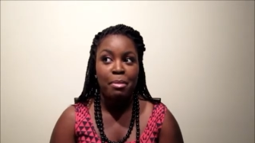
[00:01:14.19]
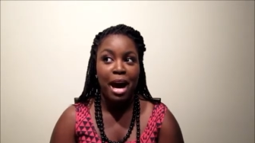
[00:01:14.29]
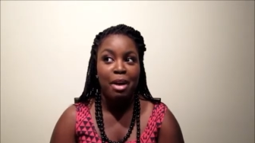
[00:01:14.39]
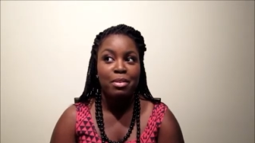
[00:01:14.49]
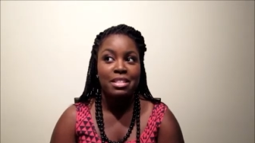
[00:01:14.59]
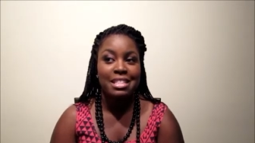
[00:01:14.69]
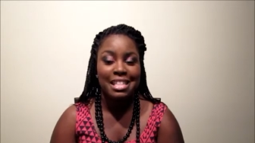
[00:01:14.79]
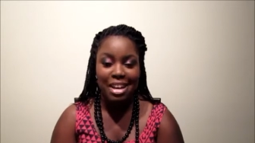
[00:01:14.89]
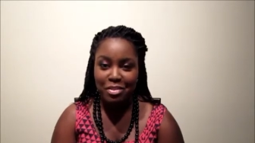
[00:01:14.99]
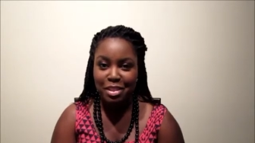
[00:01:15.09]
I will
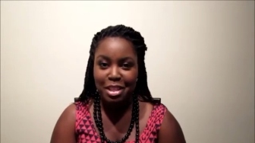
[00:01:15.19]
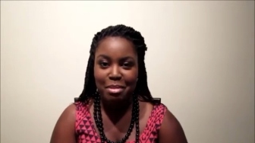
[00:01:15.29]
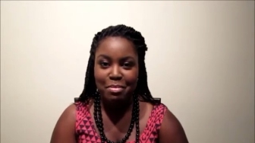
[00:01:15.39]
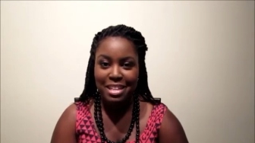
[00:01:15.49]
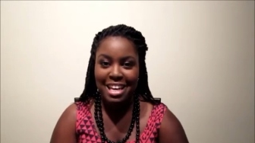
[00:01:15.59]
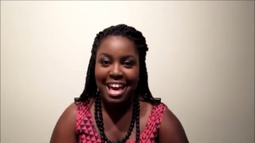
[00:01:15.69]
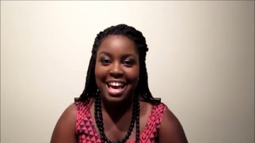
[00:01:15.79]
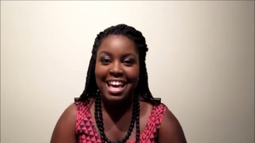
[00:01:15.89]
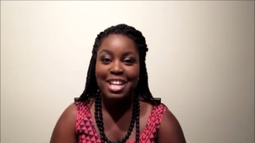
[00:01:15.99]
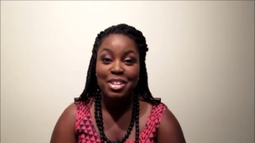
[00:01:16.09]
definitely be
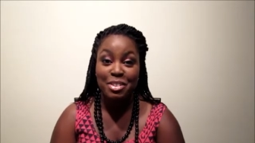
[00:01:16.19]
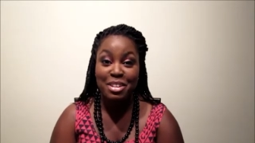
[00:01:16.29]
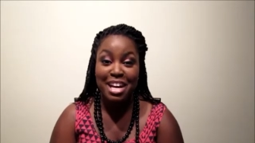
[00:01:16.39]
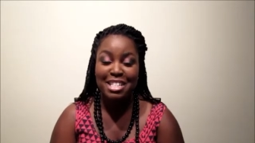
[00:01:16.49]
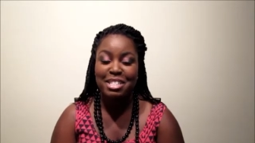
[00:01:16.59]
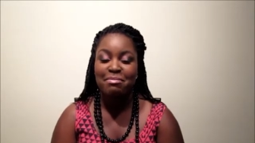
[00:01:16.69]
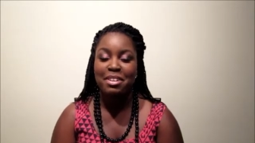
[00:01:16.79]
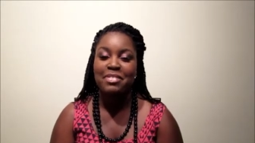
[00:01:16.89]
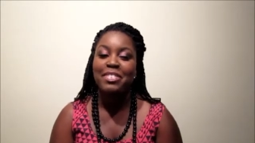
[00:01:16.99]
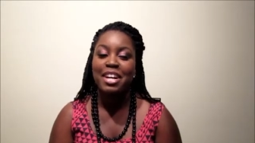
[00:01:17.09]
a new
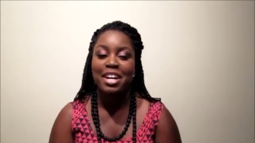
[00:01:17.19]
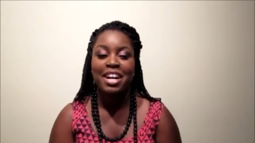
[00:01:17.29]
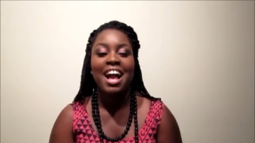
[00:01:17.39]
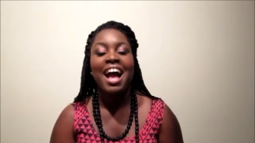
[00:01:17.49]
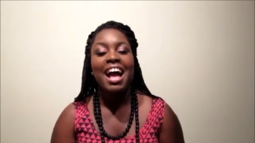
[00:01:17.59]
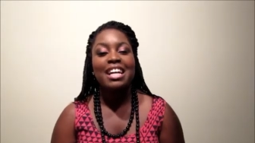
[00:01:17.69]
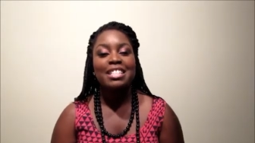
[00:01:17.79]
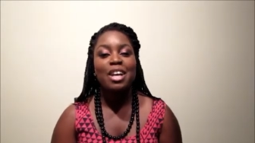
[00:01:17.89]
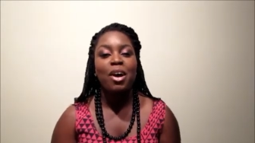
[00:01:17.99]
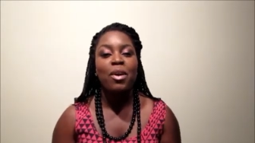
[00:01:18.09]
customer for her.
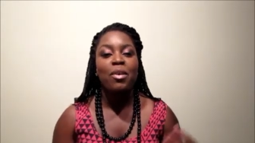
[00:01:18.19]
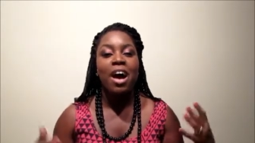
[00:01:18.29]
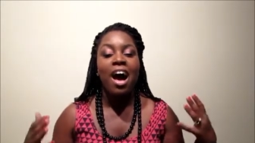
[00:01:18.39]
So